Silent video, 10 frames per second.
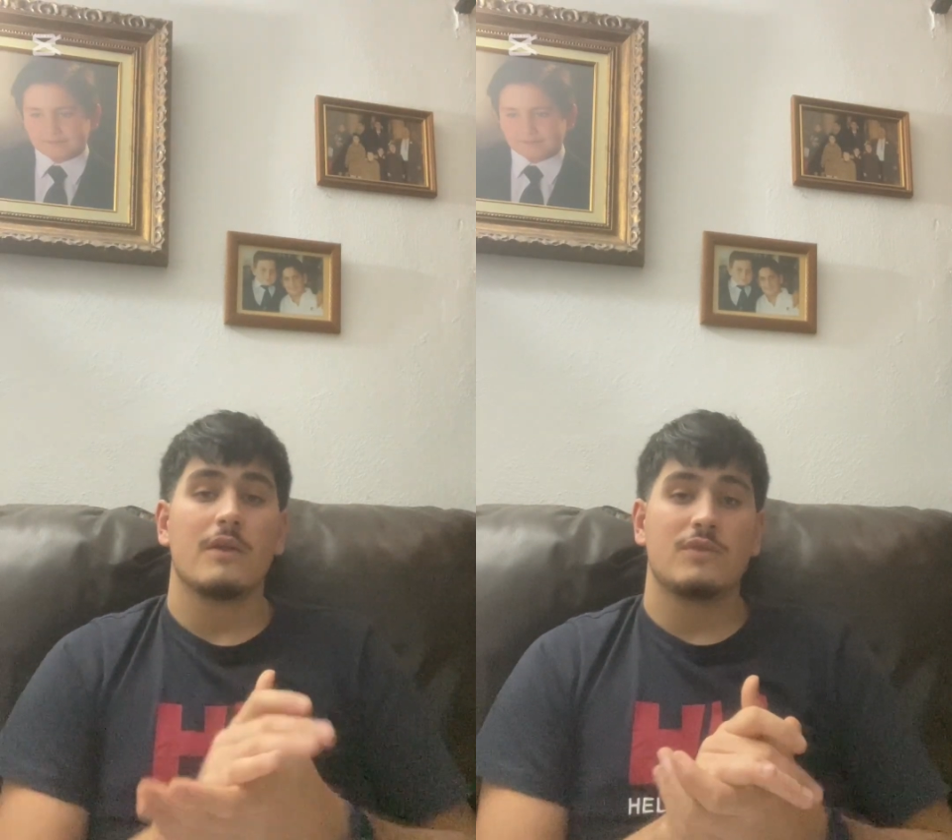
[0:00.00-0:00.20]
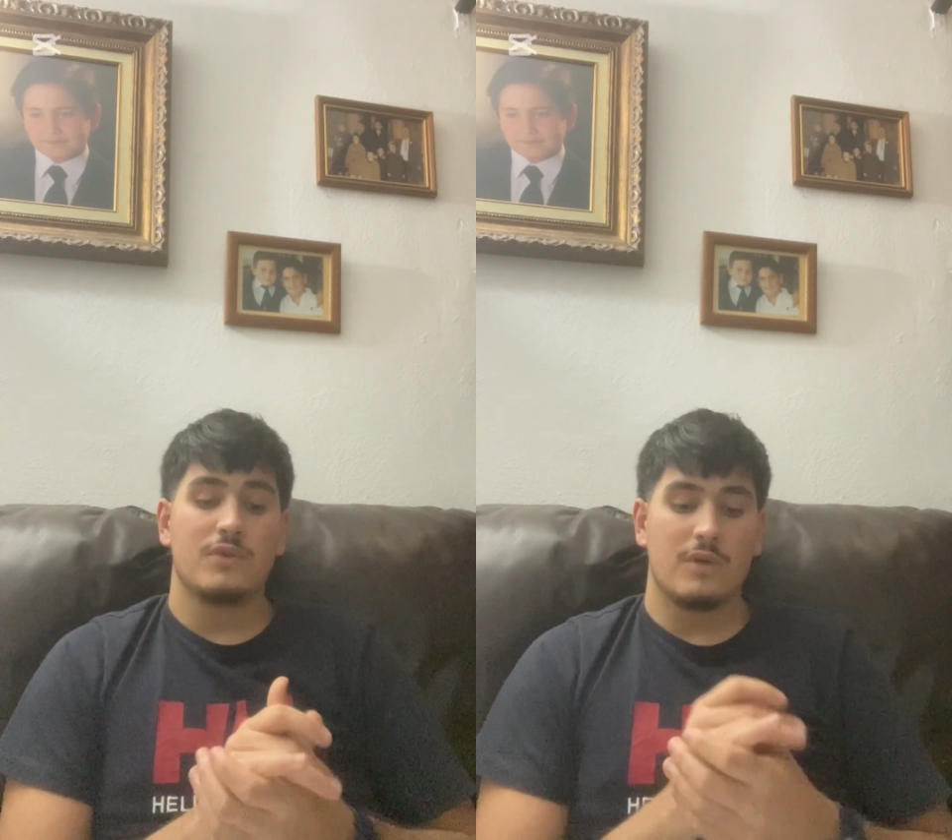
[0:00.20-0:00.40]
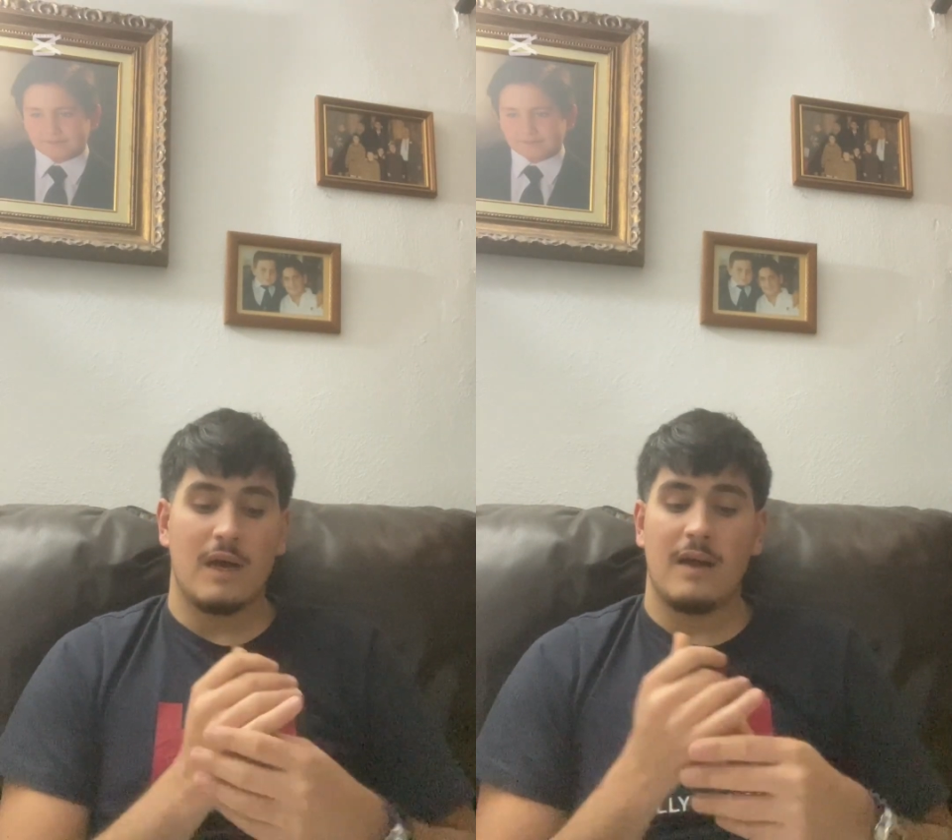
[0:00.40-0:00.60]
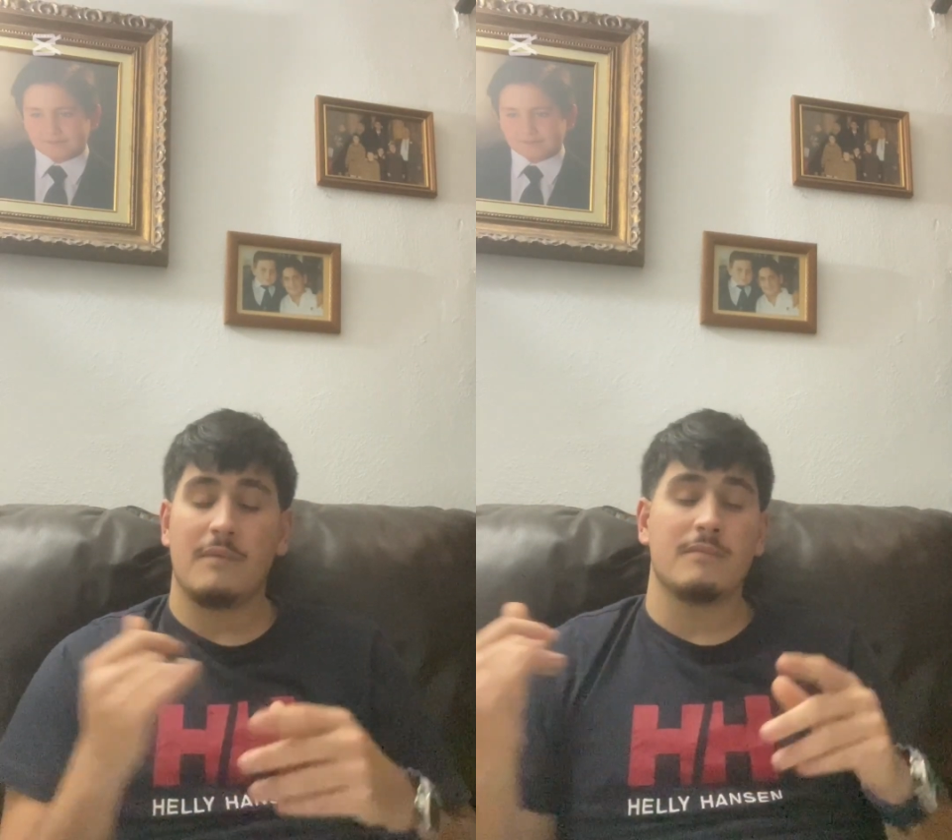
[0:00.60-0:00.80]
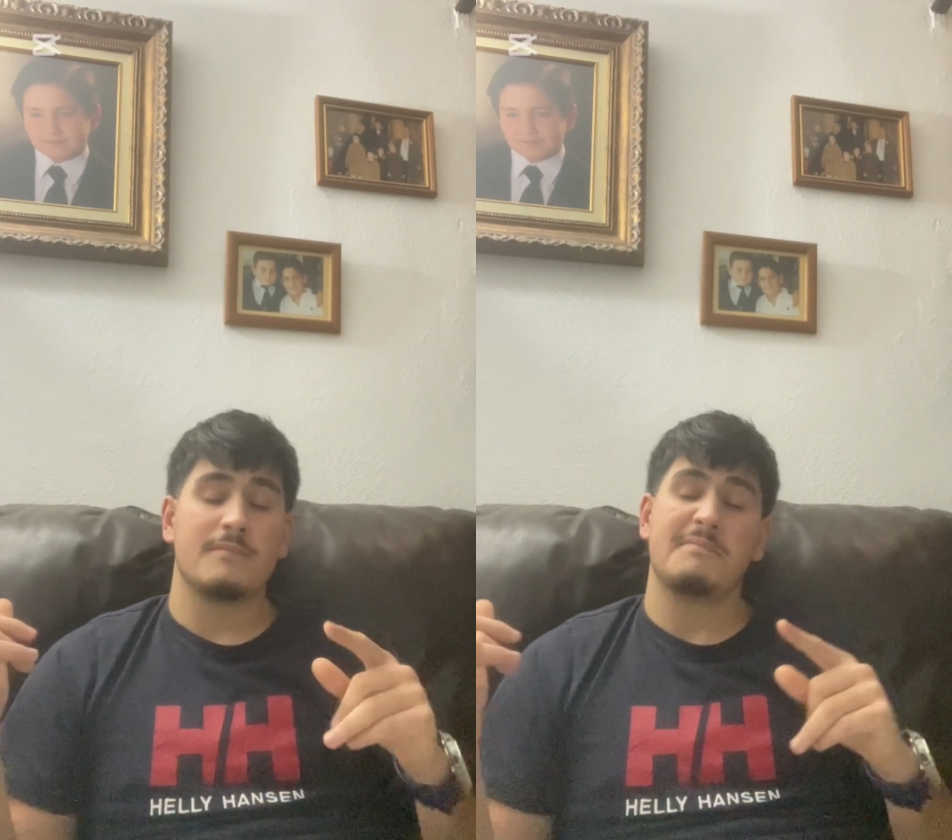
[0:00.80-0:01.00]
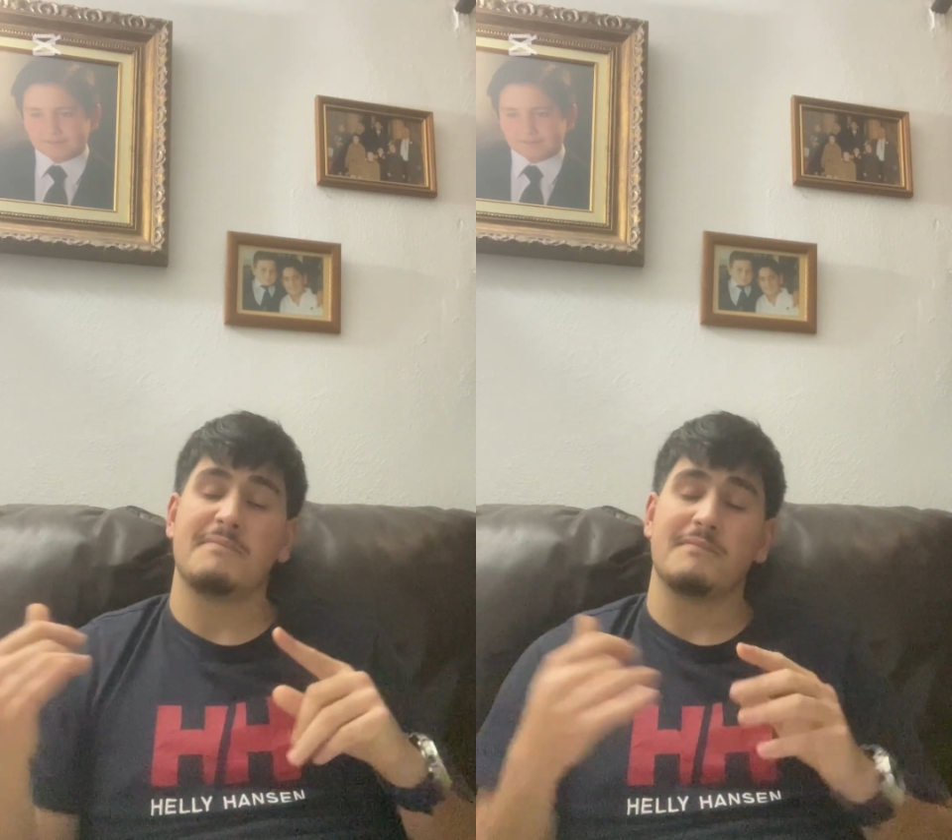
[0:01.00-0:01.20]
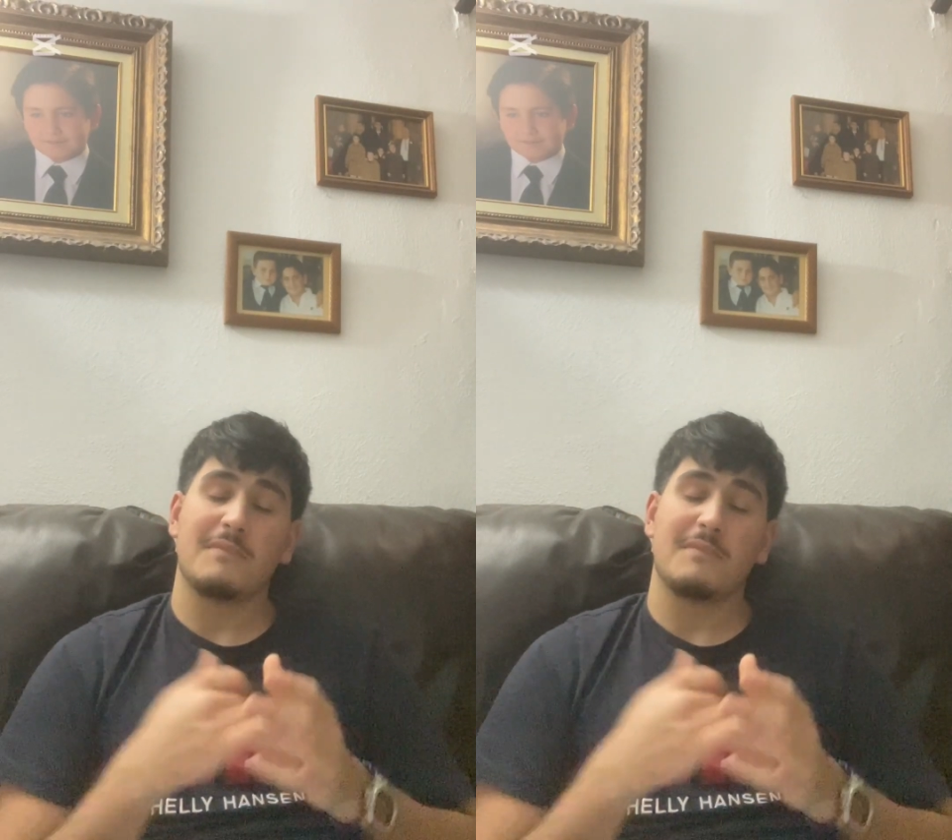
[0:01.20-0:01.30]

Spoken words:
You can